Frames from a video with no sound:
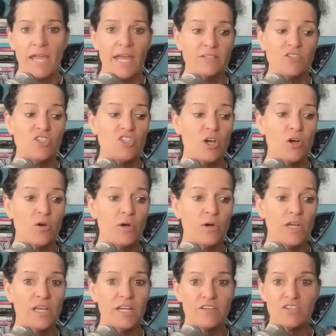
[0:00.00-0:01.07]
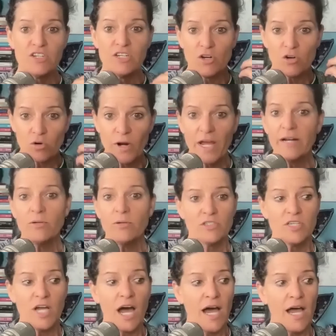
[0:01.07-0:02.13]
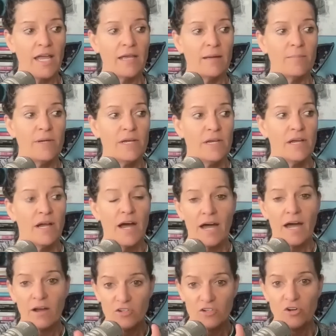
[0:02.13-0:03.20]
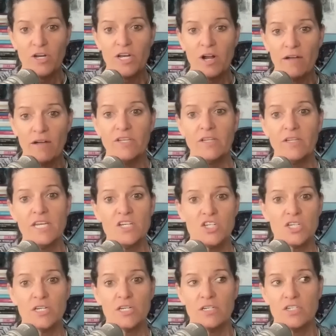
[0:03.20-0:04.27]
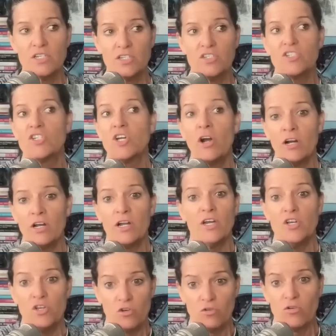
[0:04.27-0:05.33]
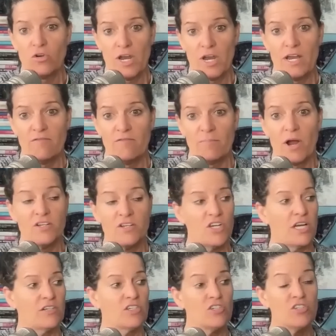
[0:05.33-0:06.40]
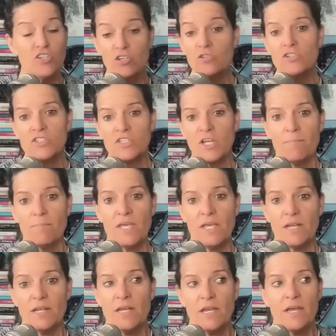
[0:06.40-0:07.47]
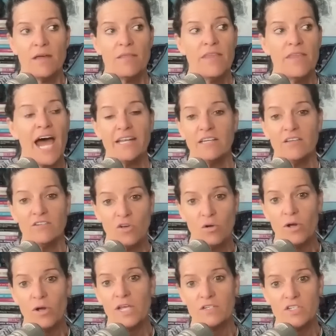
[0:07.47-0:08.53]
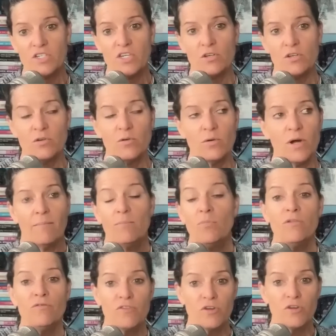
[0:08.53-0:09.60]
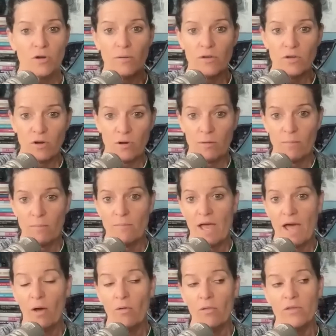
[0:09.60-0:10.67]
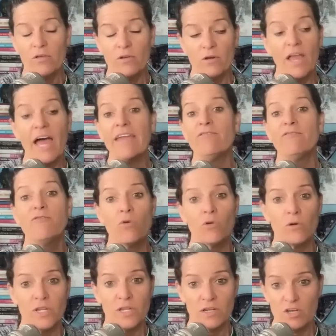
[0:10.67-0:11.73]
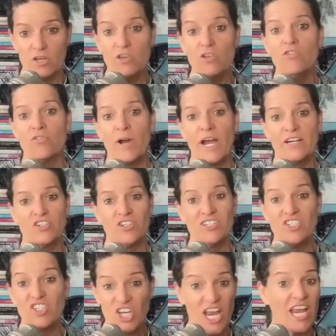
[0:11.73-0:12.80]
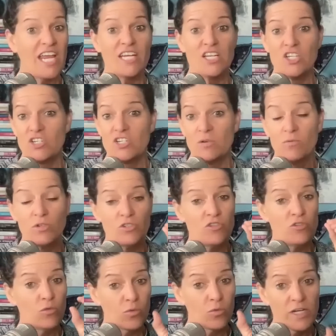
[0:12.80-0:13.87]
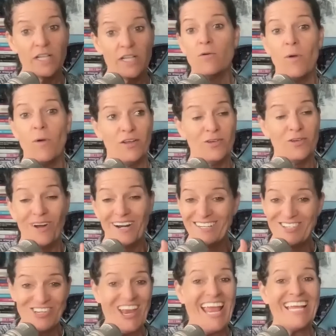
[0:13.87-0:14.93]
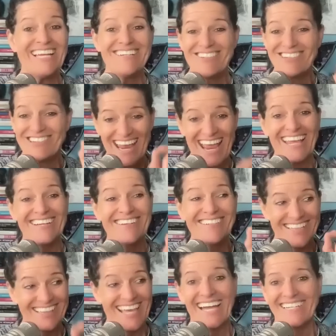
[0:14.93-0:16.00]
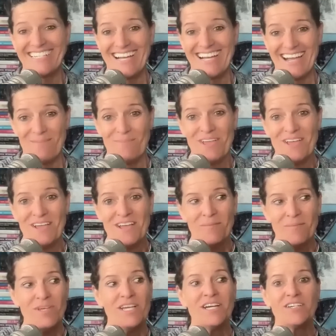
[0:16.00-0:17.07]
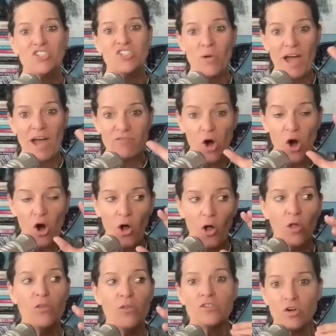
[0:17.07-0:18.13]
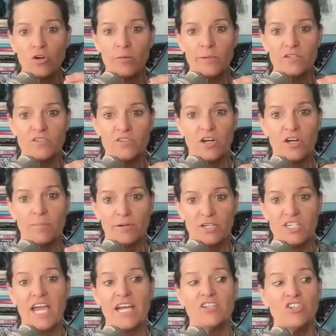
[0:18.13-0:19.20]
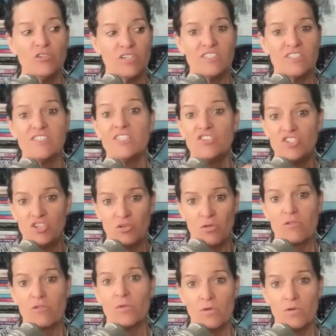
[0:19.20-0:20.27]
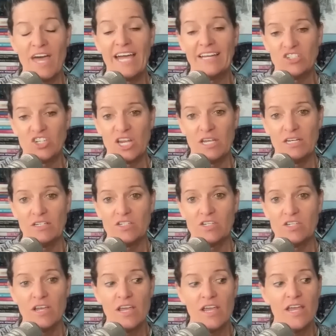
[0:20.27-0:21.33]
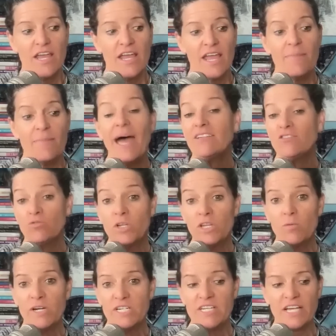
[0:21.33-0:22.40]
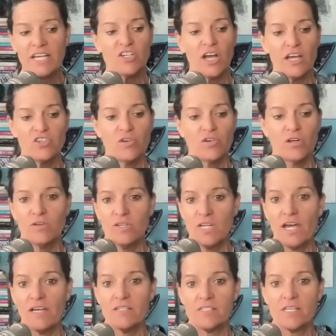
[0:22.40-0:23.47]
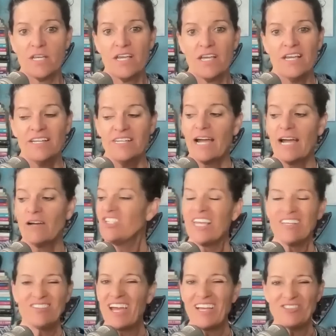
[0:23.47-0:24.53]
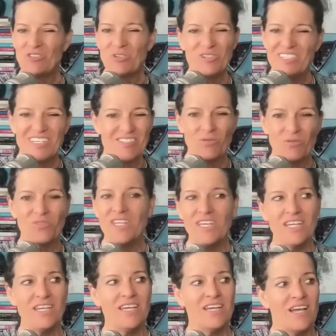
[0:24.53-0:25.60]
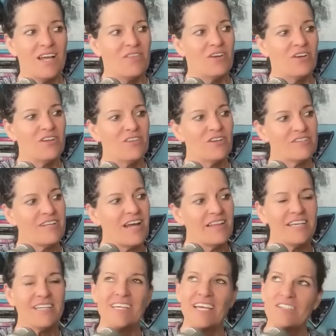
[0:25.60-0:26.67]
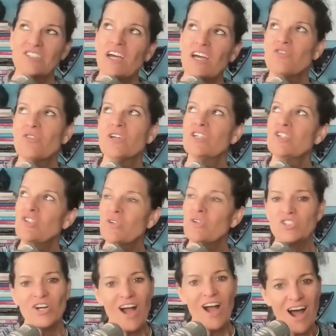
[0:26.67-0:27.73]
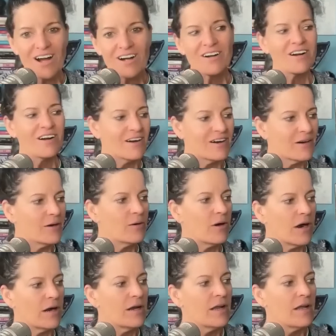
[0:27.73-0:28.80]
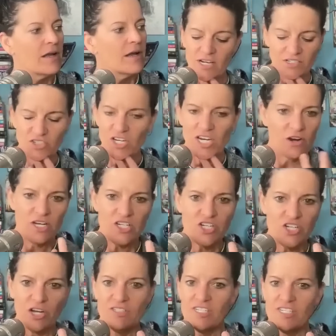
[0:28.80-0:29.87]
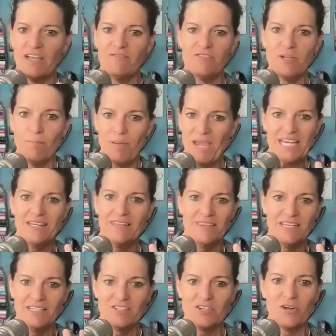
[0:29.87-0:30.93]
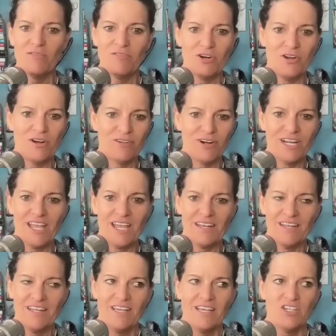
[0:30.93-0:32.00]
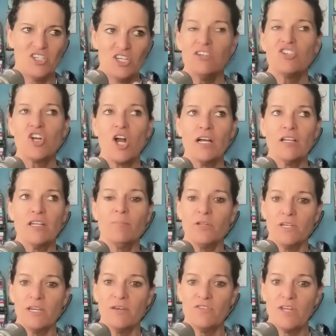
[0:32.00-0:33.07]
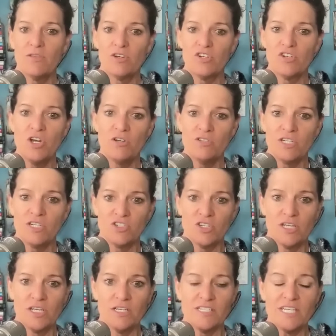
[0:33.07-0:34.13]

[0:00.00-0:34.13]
And so it's an incredible time uh, during ovulation to start a new creative project to do something that is going to move your your health your life forward in a new direction change will do really well you want to change change at that time because you have all those hormones there to protect you and assist you through that change and that's really what testosterone does now, testosterone doesn't really, there, there's not like testosterone controls your hunger, or Dr. Carrie Jones and I have debated this over and over again. She strongly believes that there's no such thing